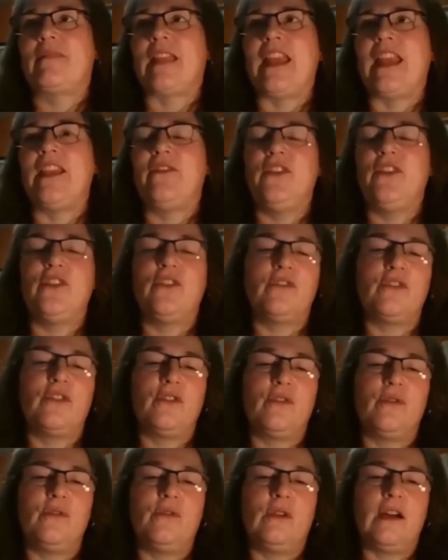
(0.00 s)
and if you don't
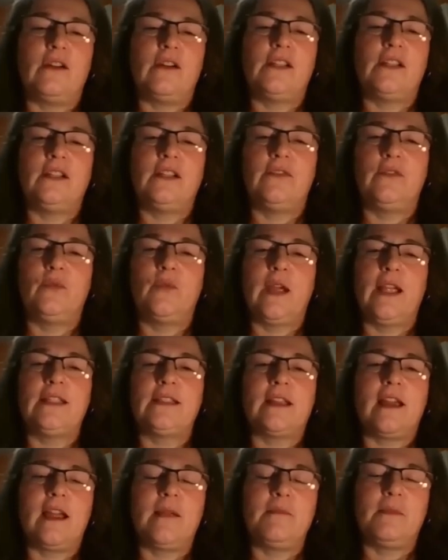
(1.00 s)
know how to lift
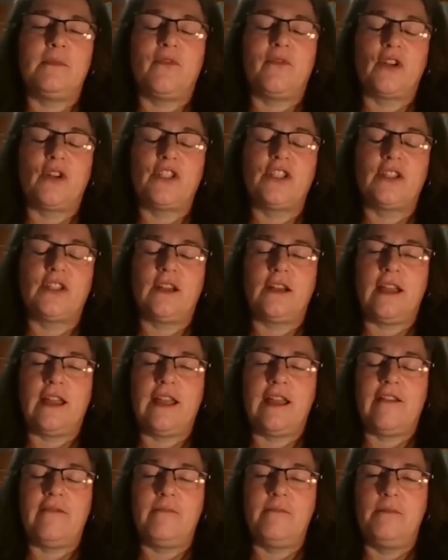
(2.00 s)
weights, I'm fortunate
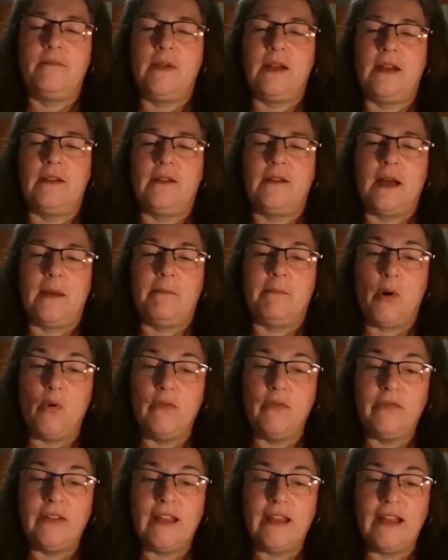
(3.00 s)
I have a
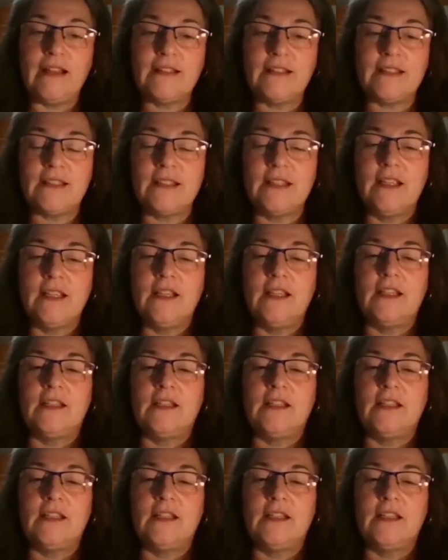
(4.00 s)
Bowflex